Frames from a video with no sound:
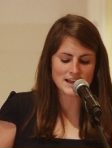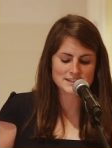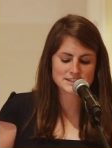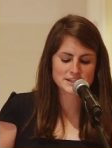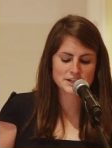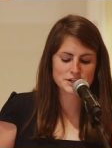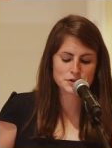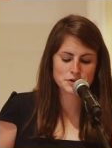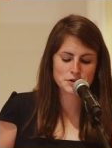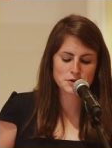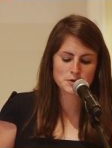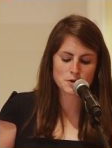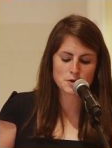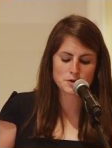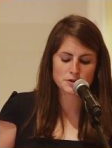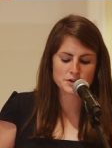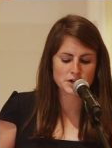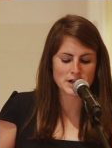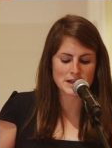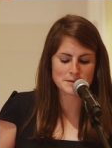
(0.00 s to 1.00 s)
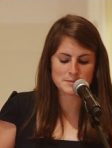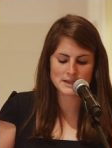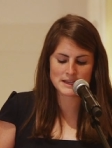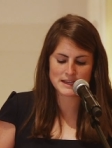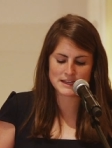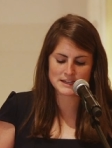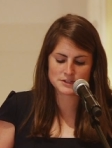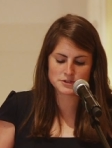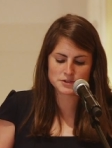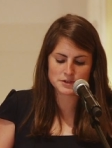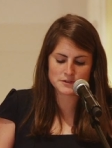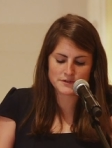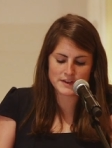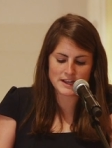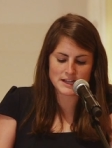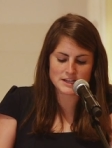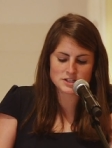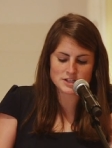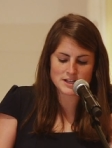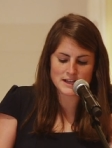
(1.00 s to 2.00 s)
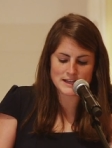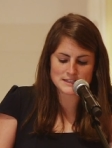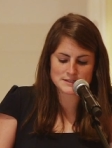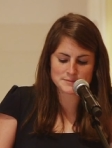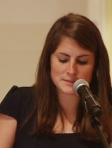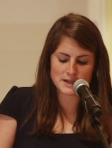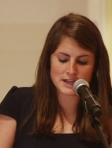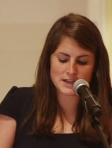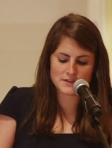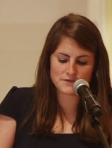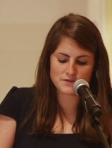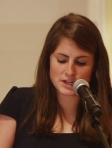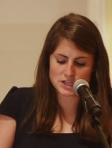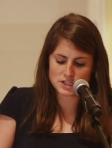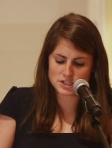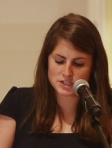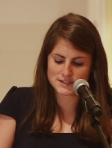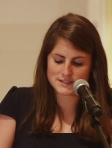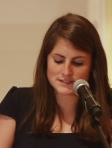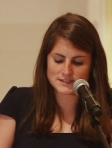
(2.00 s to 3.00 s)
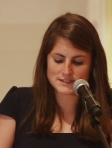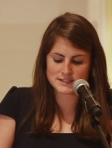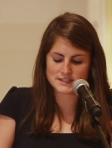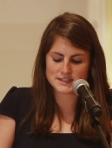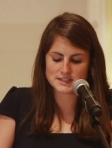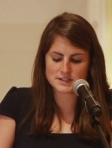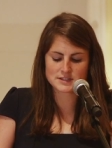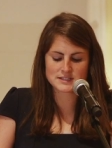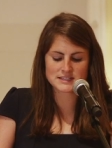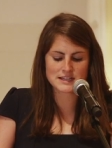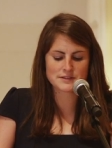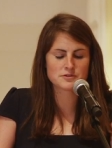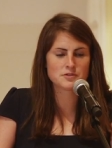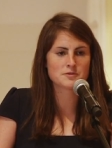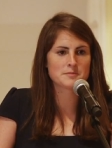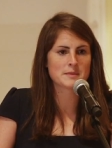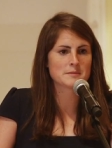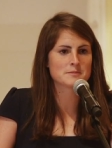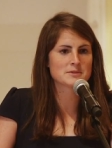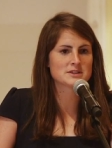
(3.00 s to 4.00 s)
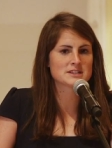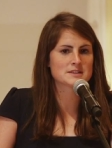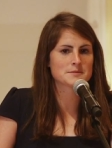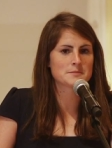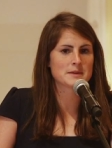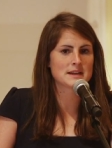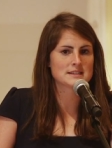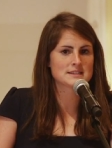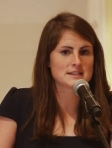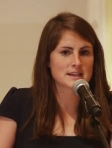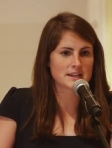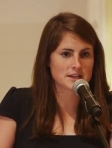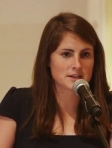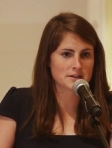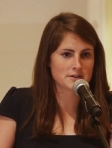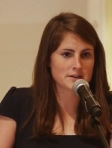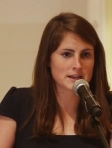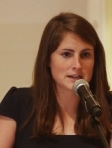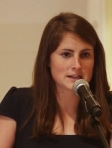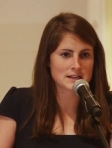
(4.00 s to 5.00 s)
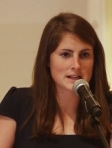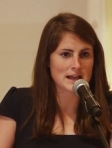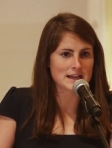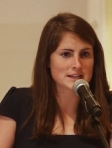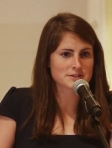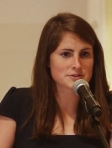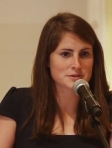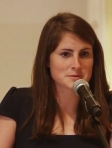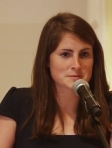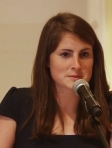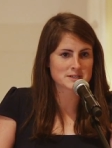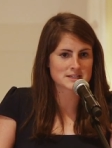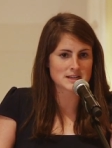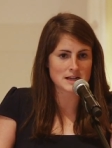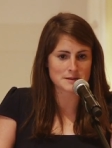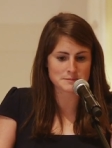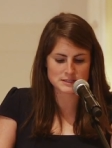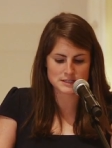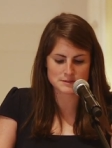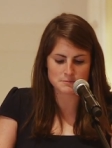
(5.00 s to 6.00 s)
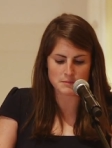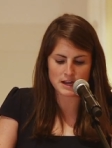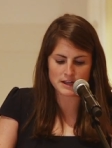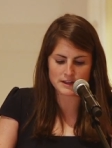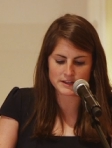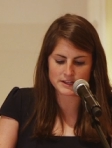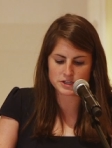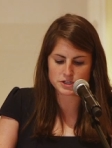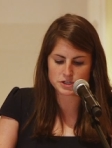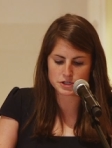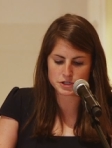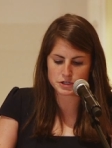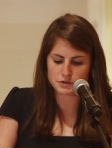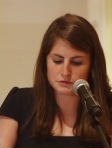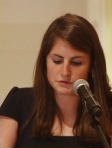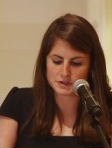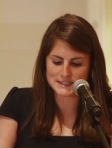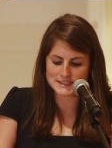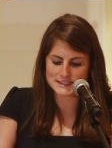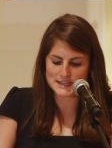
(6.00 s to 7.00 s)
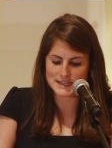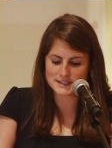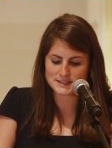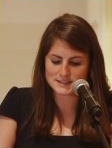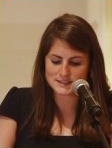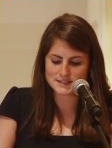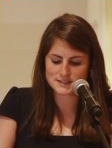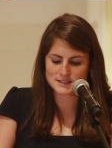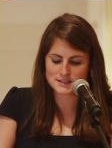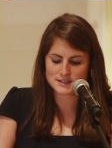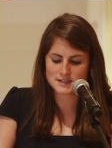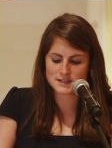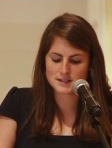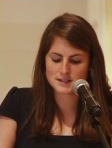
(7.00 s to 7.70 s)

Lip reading: As I grew older, I began to evangelize my convictions until several members of my second grade classroom stopped smiling during recess.